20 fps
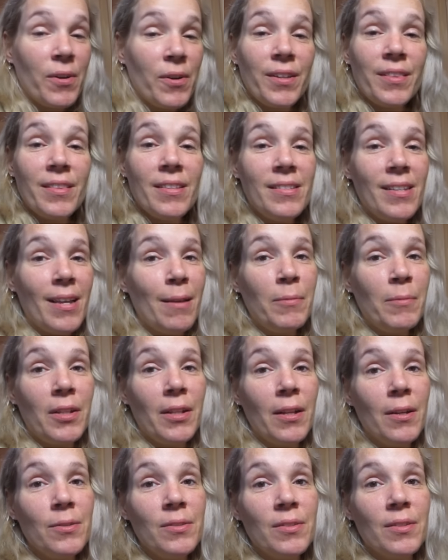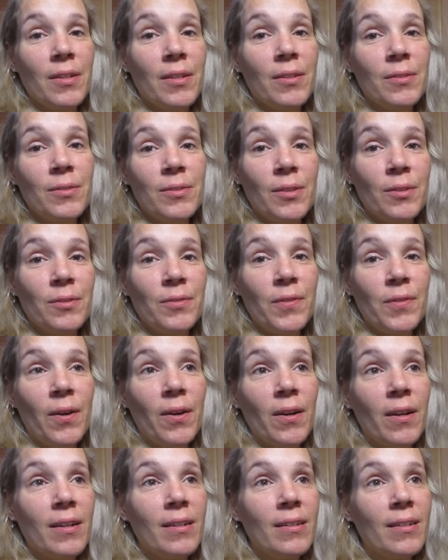wearing the same clothes though so
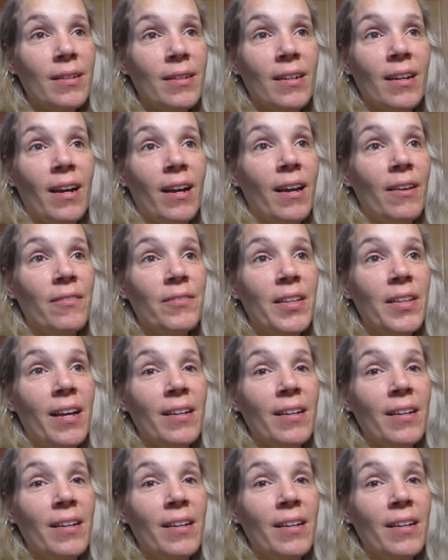far. I haven't